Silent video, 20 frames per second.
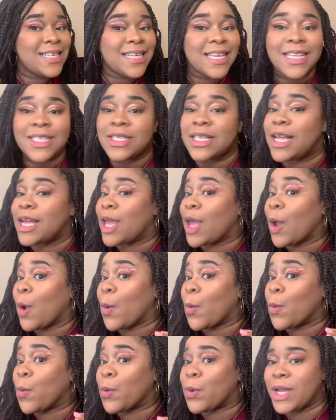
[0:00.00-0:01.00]
is
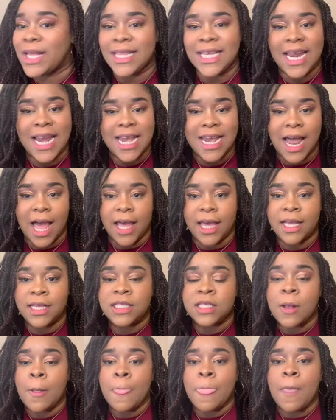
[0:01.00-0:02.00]
looking really
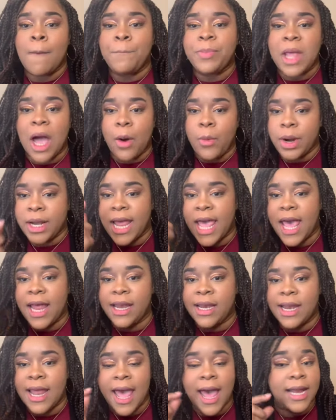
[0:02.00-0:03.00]
nice. I went
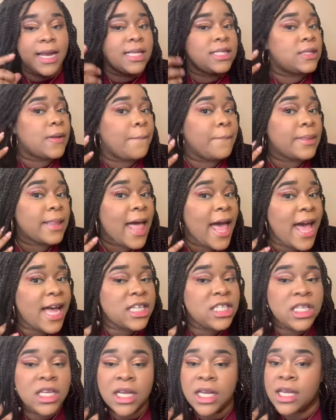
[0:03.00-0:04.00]
ahead and added some
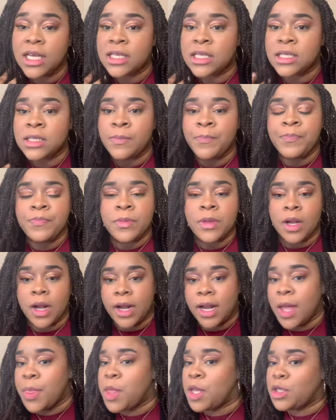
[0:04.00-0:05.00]
lashes.
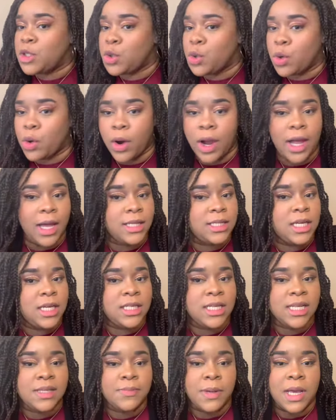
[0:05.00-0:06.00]
Nothing too crazy,
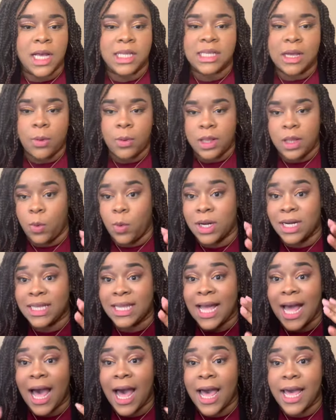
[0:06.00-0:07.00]
just because I really wanted
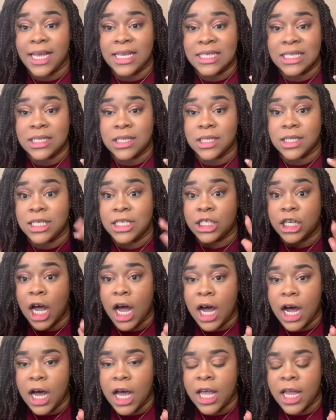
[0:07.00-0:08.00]
the eyes to
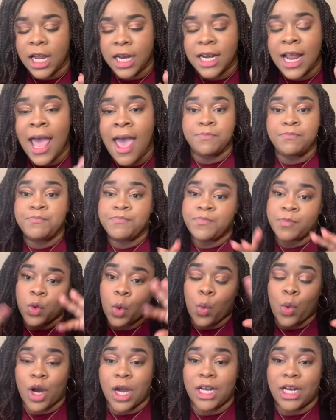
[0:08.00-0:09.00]
shine.
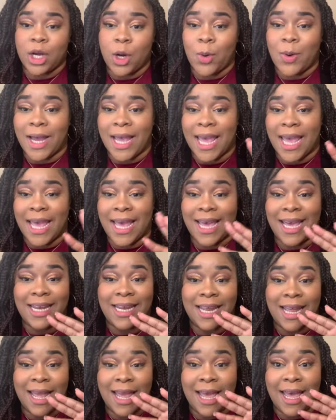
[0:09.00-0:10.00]
We're gonna go
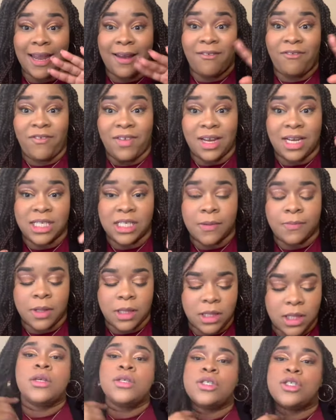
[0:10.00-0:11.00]
ahead and finish up the
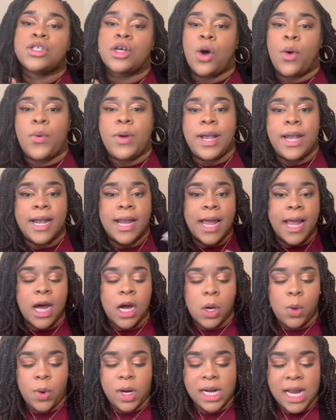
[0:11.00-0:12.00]
look. So
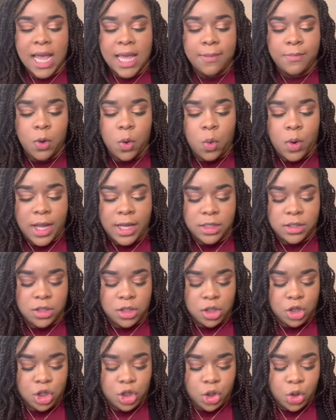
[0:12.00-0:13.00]
now what I am going
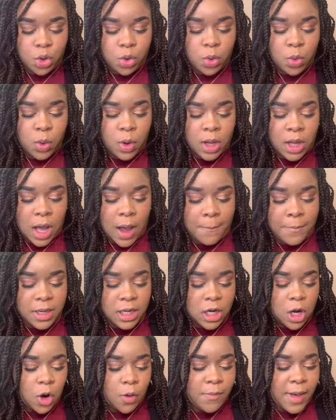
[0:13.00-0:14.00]
to do, I'm
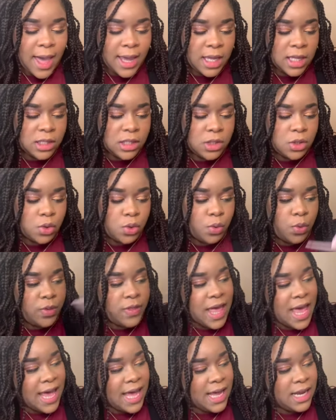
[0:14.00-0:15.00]
gonna go back into
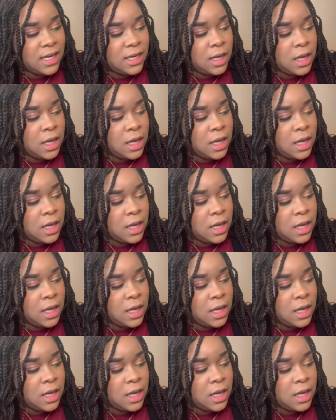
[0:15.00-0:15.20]
that